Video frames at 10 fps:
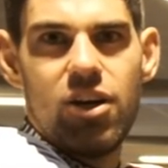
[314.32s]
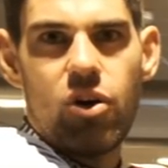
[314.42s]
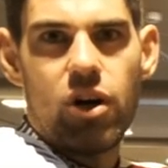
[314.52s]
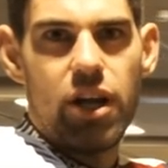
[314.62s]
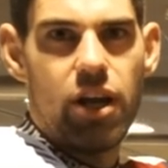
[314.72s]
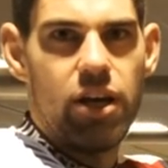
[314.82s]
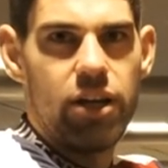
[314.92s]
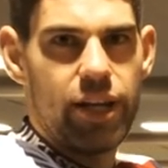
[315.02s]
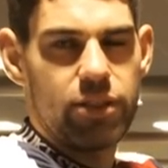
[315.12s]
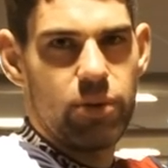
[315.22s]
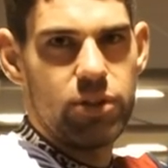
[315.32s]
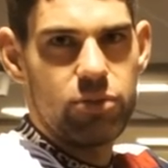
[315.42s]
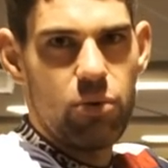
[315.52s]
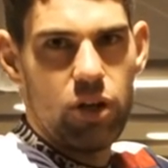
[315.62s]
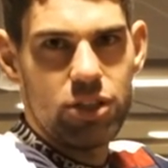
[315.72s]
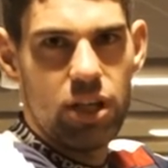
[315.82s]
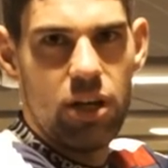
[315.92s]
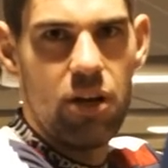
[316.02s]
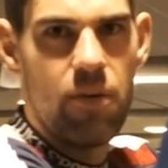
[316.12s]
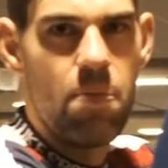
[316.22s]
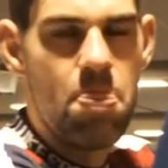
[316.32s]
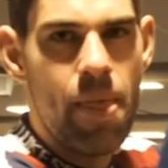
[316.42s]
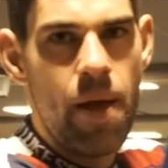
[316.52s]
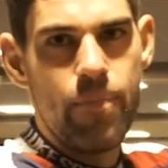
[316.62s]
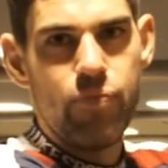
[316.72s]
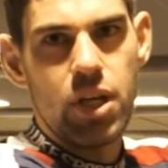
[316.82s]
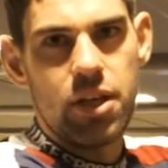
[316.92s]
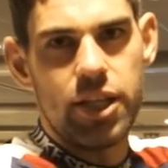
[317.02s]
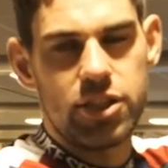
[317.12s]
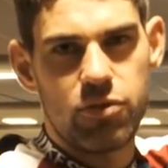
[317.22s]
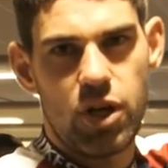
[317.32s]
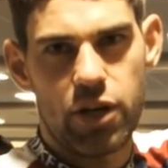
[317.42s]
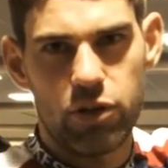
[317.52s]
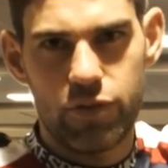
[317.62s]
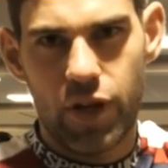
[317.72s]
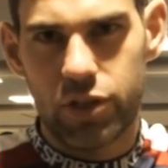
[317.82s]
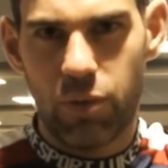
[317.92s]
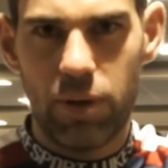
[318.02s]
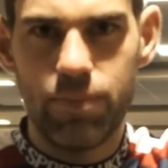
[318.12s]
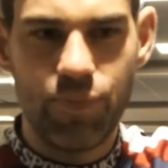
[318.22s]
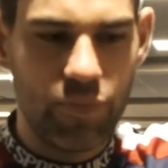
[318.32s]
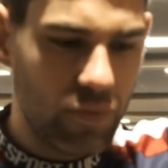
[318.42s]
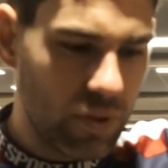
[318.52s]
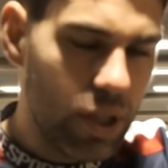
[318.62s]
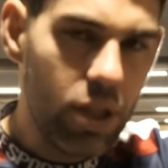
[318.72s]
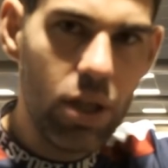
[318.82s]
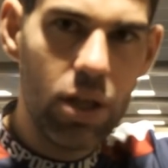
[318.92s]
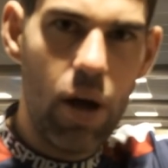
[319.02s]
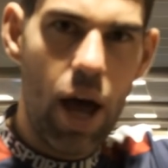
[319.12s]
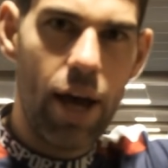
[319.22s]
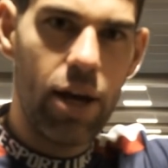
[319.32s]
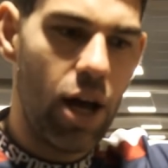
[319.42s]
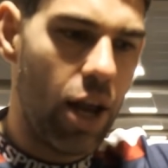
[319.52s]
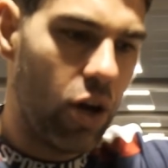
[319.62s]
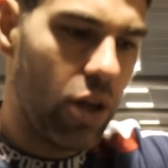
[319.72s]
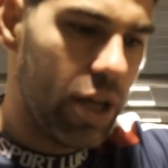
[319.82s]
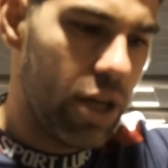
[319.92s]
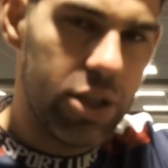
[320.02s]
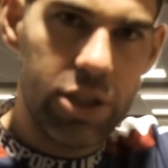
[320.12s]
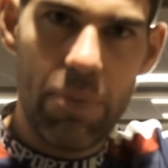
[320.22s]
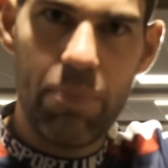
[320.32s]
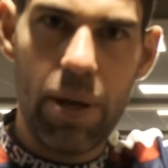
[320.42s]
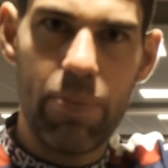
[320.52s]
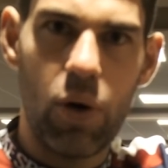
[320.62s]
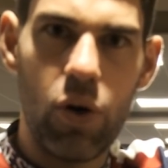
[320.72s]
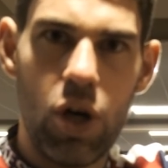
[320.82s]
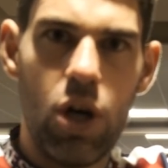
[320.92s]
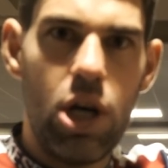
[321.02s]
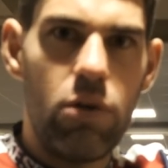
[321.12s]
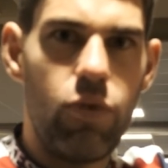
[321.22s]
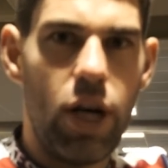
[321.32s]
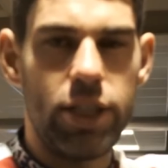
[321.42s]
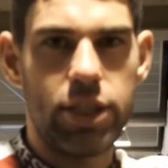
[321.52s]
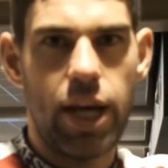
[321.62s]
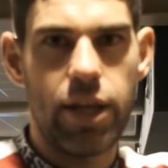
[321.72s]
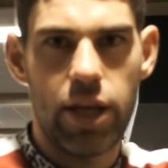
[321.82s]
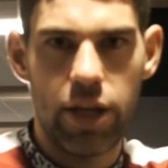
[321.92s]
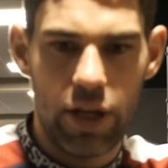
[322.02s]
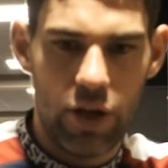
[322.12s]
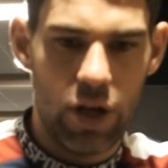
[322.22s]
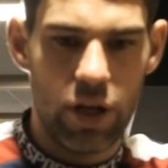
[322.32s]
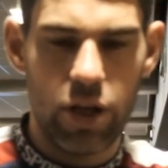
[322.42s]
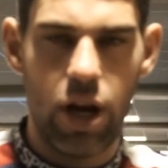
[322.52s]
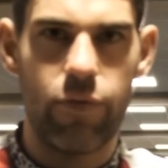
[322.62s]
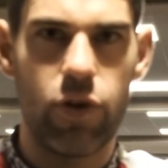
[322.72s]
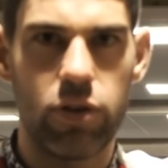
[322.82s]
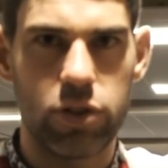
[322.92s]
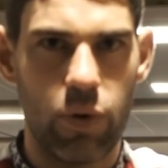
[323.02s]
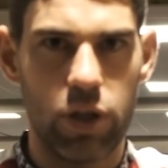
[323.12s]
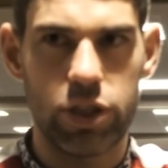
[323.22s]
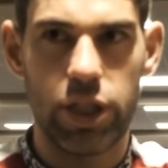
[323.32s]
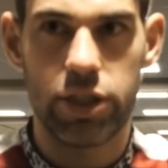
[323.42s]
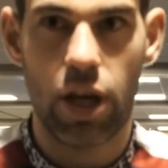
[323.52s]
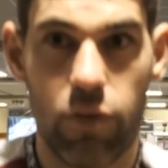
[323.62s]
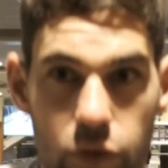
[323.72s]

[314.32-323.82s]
Right, next one, squats. This is a really controversial one. A lot of the gym people really say that you know, if you're doing squats, you need to go